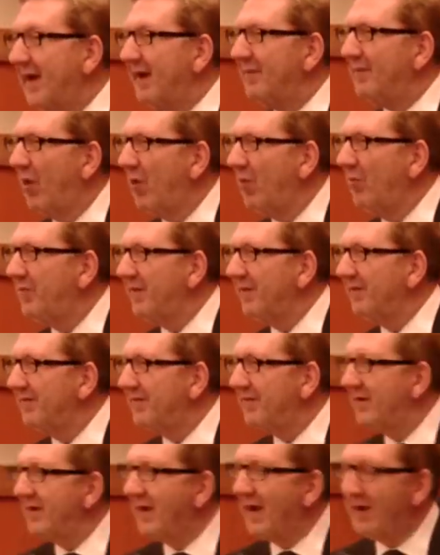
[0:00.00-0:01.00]
I'm hoping
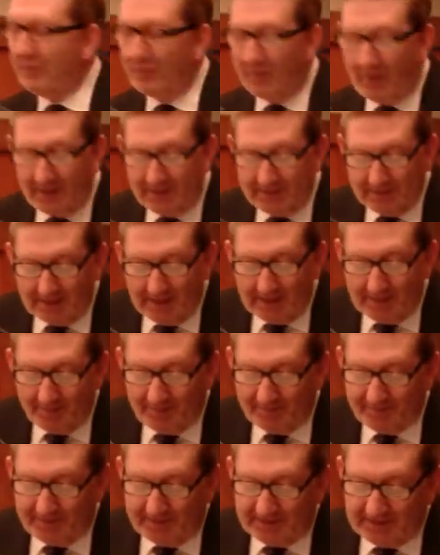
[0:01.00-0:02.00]
for an outright Labour
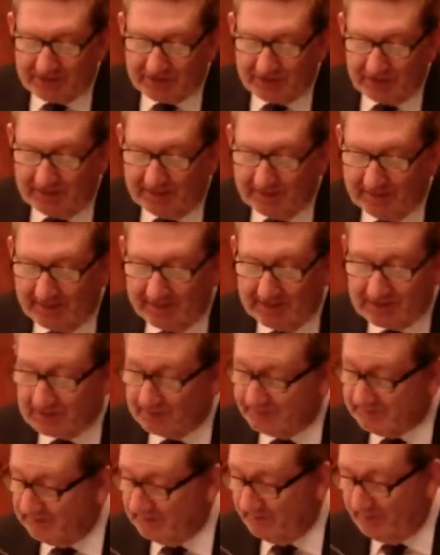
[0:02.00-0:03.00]
victory, and it's
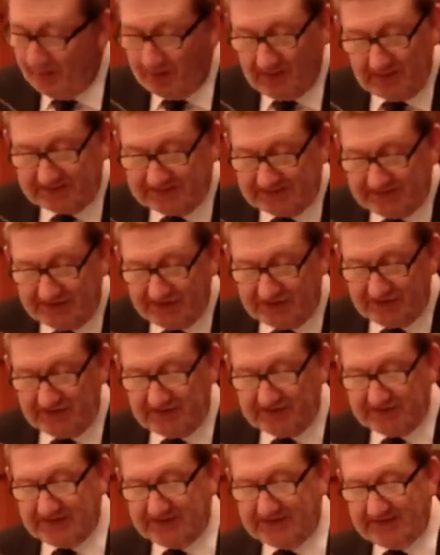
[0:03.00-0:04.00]
up to the politicians
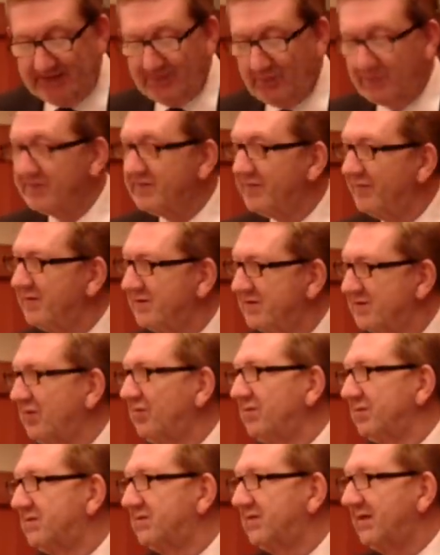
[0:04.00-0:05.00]
to deal with the
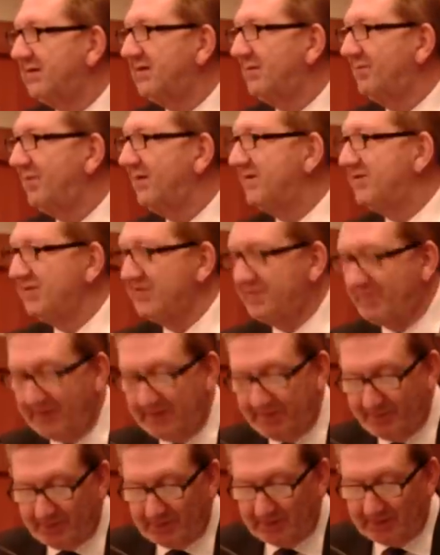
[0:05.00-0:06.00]
result that the British
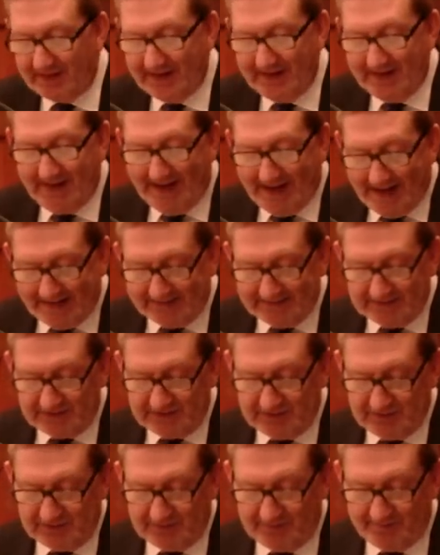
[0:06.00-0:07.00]
people hand
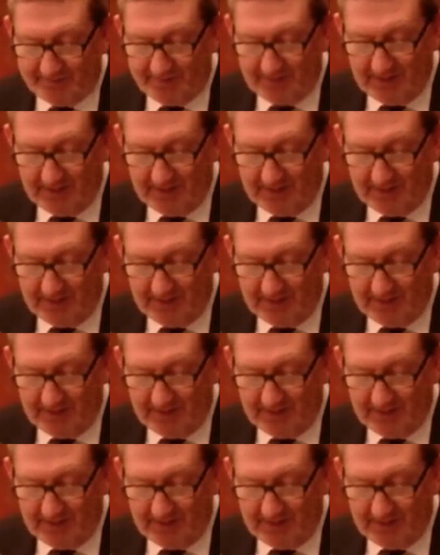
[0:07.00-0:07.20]
to them.